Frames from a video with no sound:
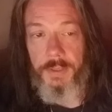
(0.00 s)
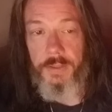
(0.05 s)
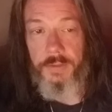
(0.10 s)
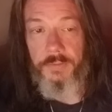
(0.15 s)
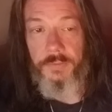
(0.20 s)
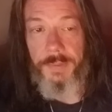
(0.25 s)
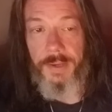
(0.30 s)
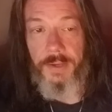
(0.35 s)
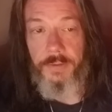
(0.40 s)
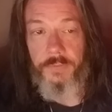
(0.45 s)
It's
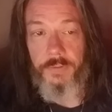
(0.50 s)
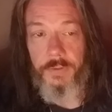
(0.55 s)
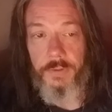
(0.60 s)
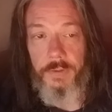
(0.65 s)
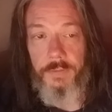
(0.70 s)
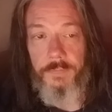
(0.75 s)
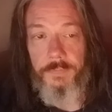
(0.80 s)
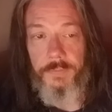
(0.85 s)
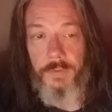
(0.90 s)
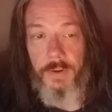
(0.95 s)

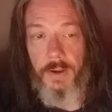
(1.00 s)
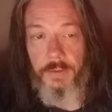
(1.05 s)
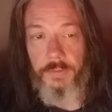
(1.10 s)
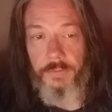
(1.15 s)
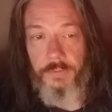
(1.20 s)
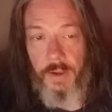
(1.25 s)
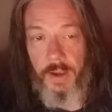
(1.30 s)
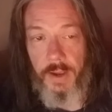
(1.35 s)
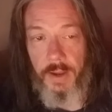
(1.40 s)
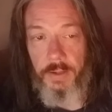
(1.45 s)
basically for
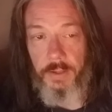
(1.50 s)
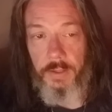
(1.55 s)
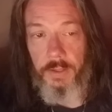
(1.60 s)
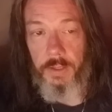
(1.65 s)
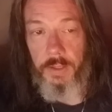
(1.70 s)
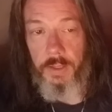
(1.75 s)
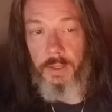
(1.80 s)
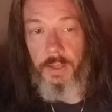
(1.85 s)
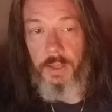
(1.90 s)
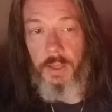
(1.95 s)
anxiety.
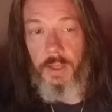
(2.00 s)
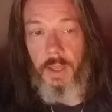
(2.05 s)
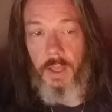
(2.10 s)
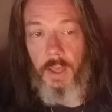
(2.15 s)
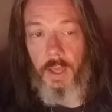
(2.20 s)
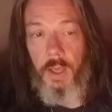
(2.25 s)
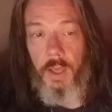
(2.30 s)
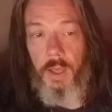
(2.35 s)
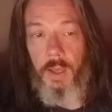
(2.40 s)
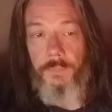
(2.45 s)

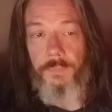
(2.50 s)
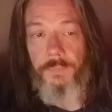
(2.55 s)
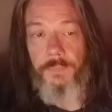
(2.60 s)
Um,